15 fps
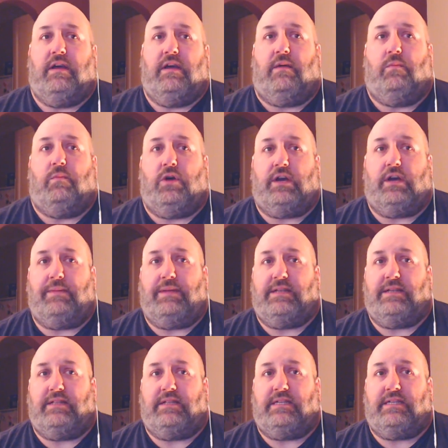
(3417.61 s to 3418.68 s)
and work him
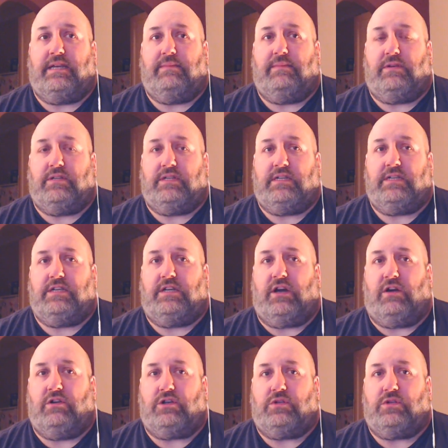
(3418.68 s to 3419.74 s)
into the team, because you
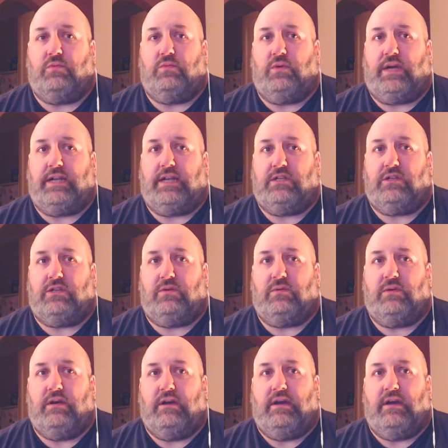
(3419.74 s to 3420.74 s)
can't just walk into